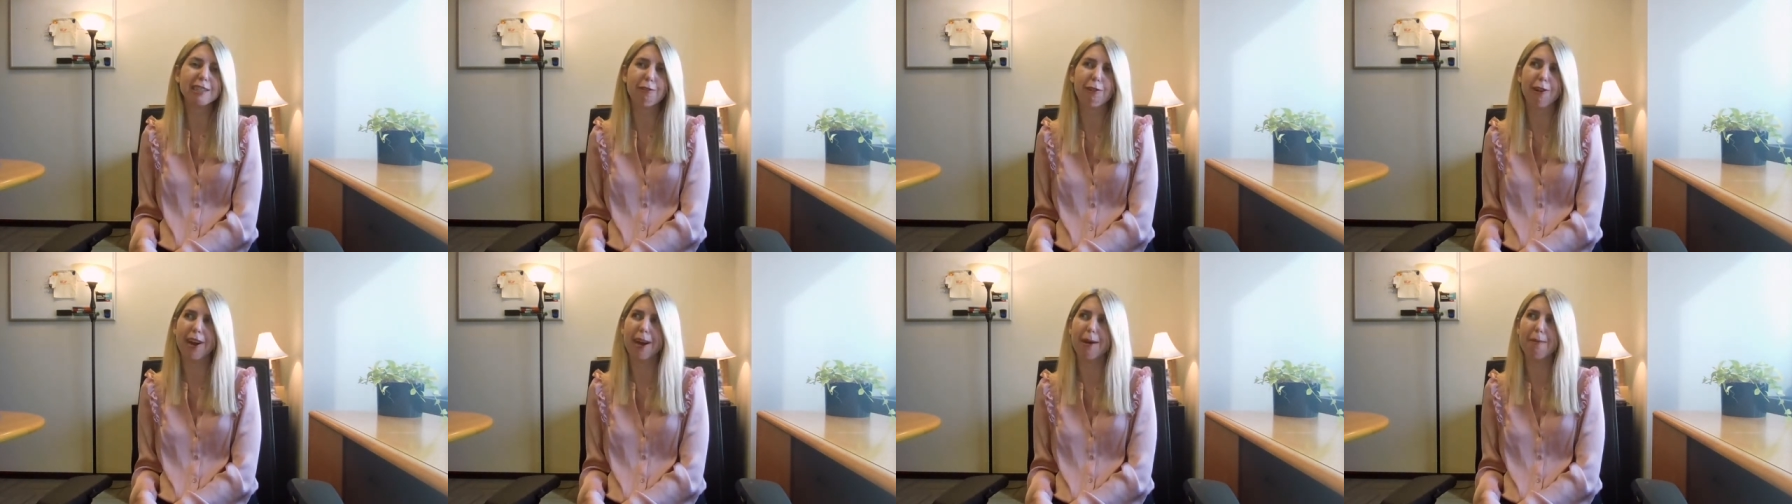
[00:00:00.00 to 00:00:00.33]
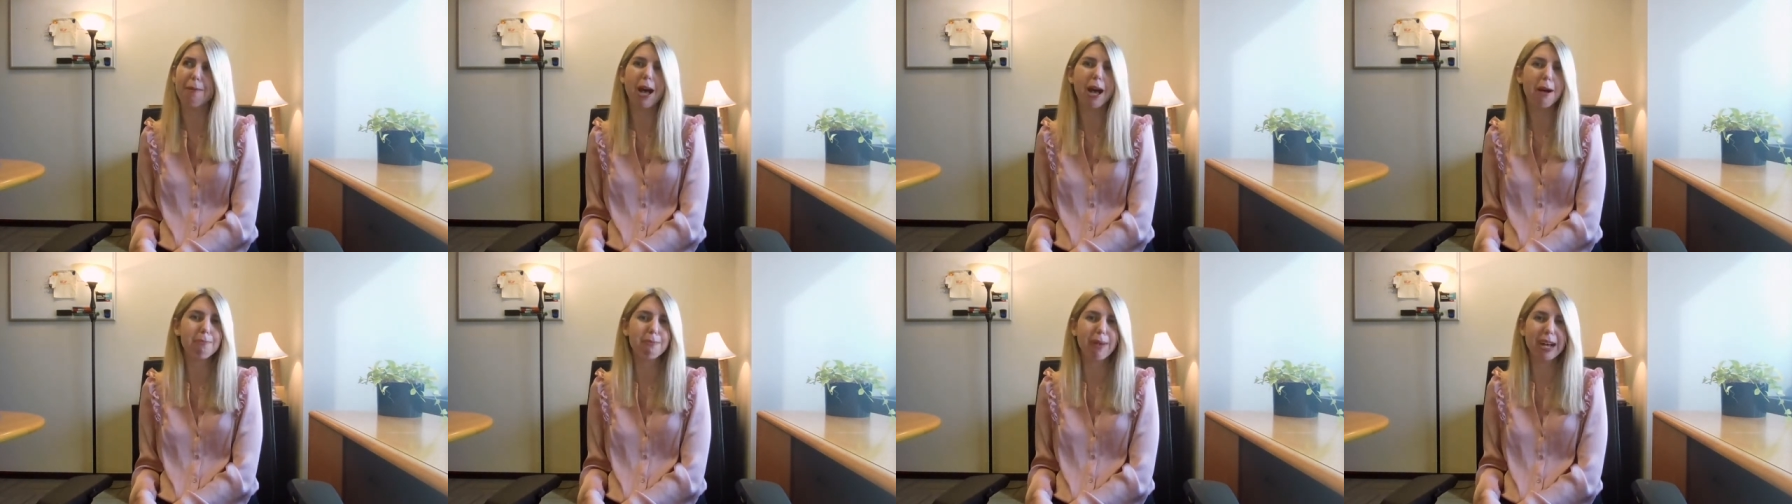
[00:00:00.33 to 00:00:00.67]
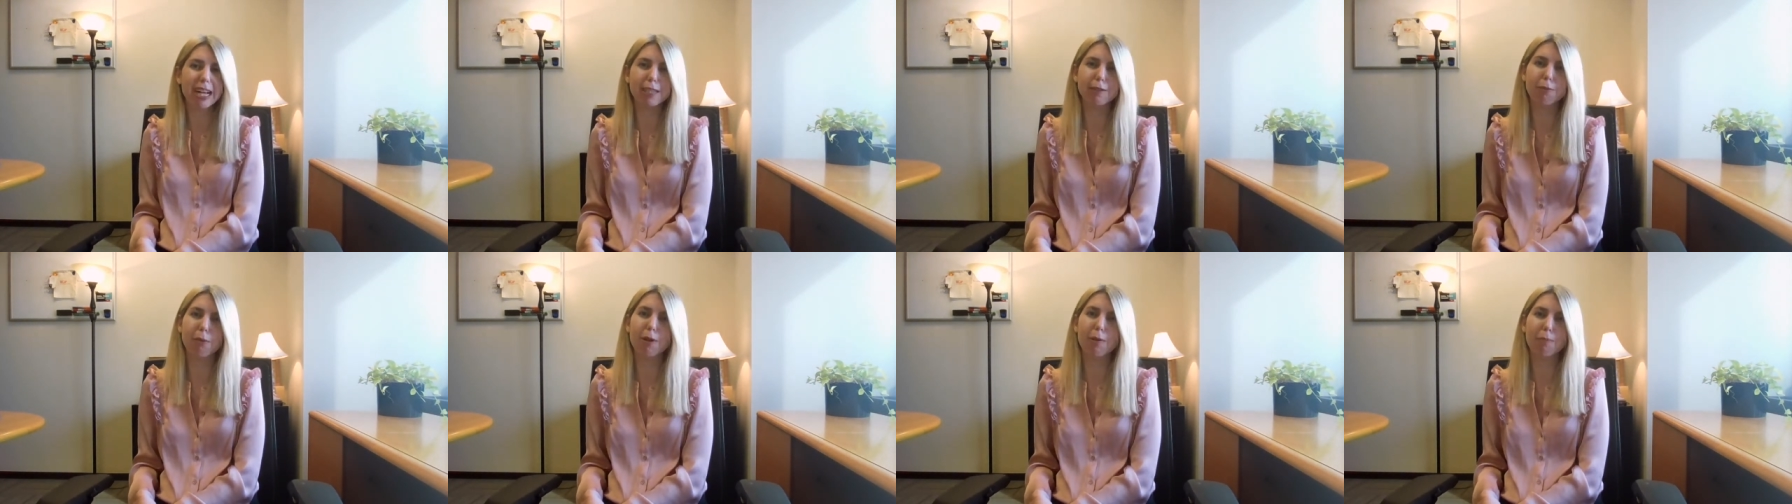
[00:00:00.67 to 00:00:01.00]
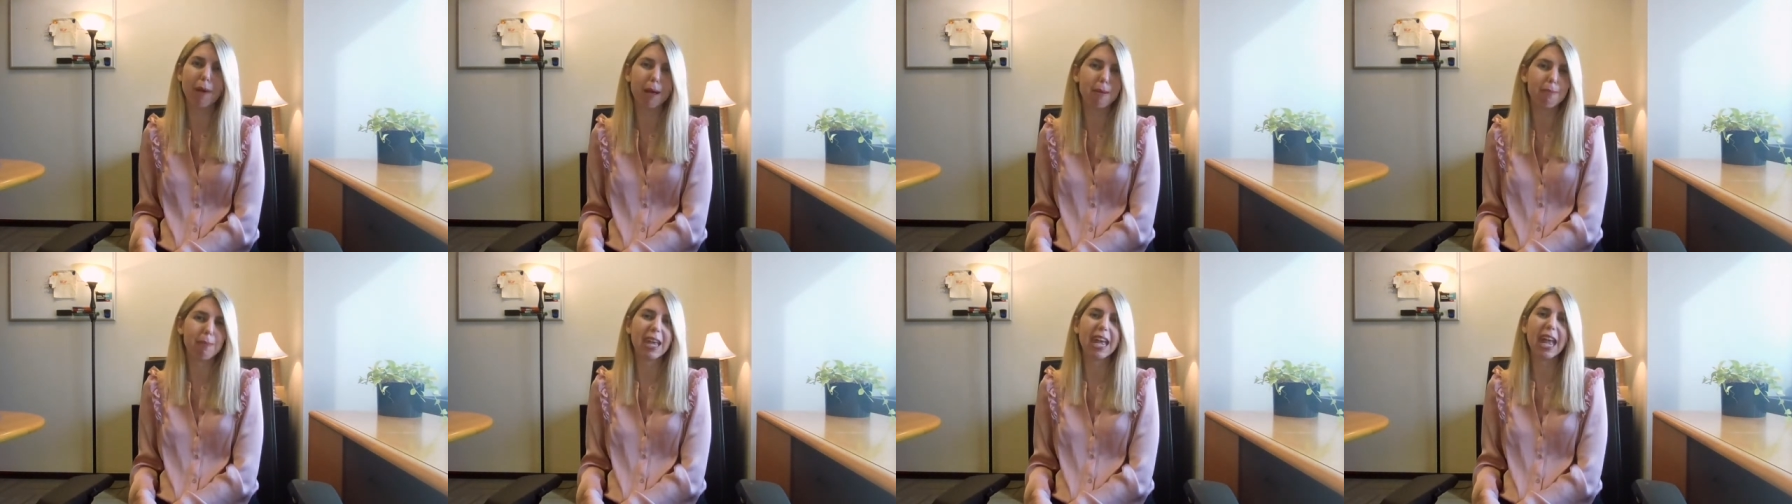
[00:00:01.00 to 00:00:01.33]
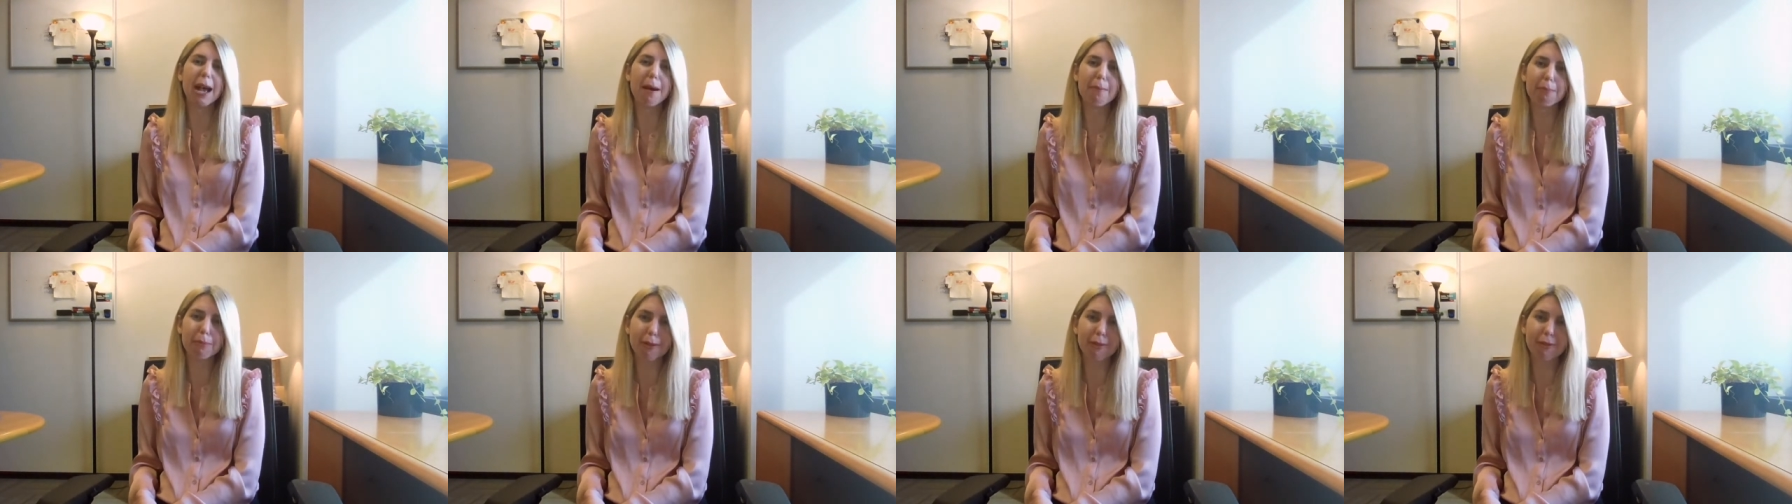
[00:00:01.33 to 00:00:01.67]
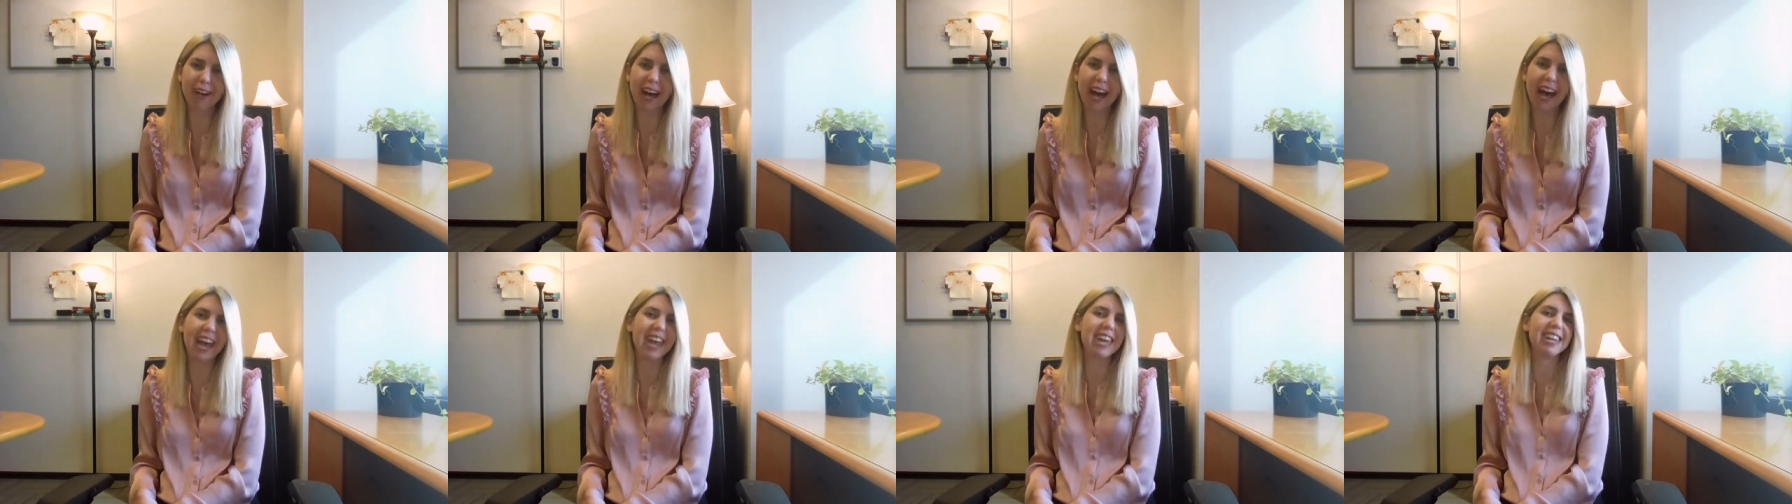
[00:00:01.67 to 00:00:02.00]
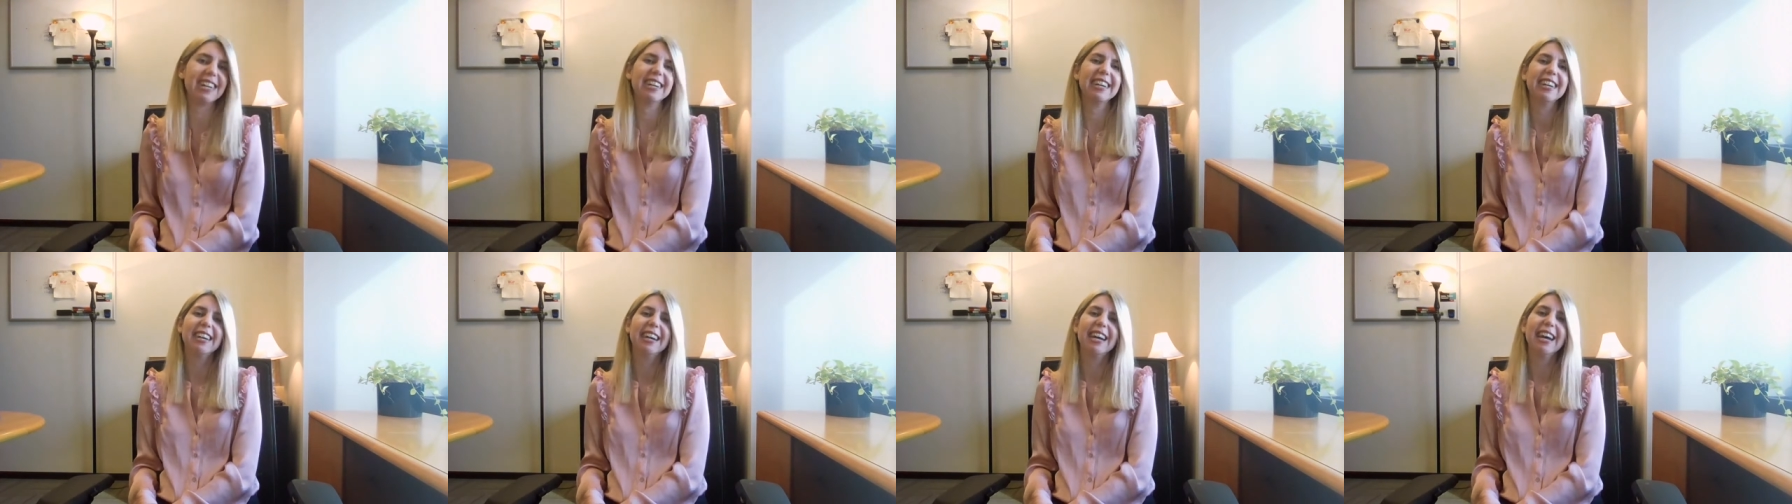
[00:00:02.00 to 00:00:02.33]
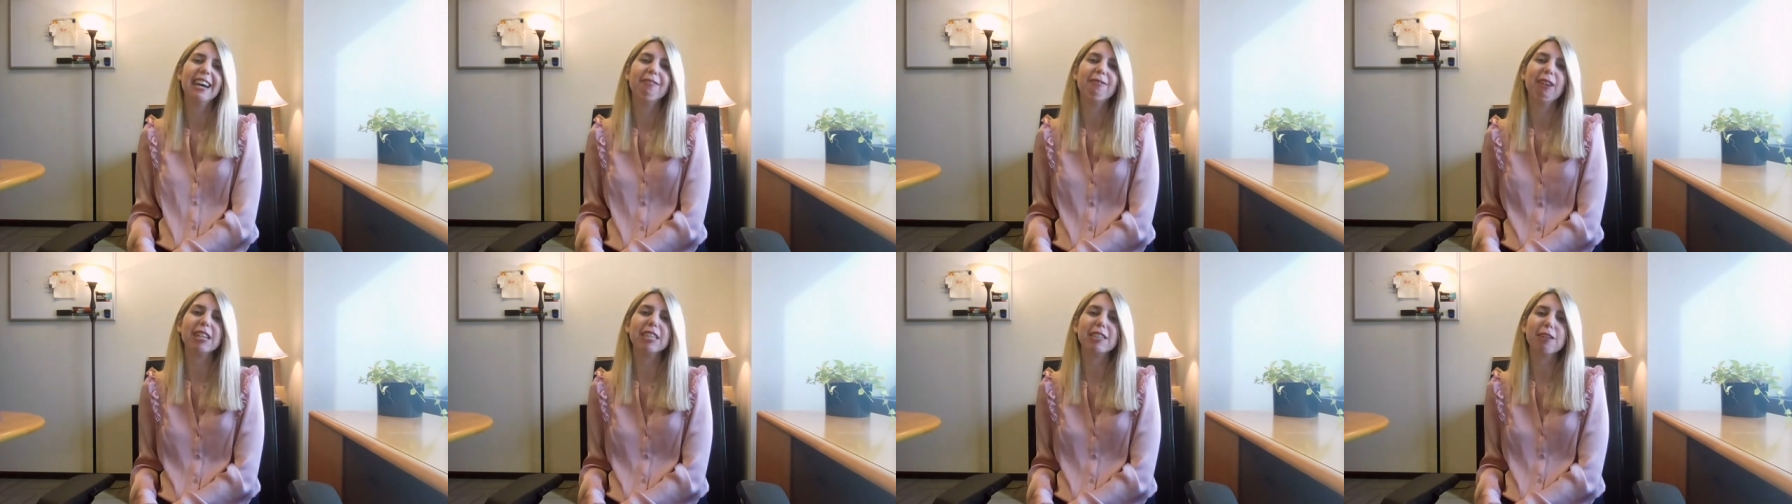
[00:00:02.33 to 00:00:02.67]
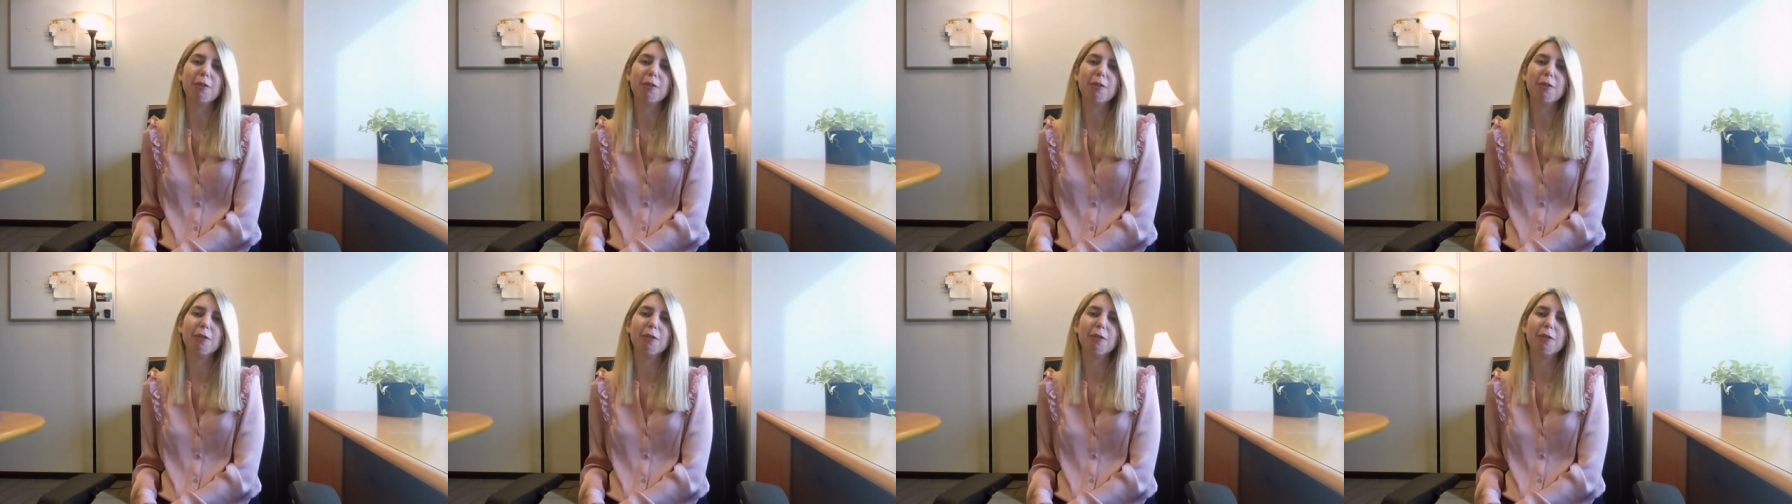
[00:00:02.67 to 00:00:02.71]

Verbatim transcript: or a, a buzzword might be amplified, right?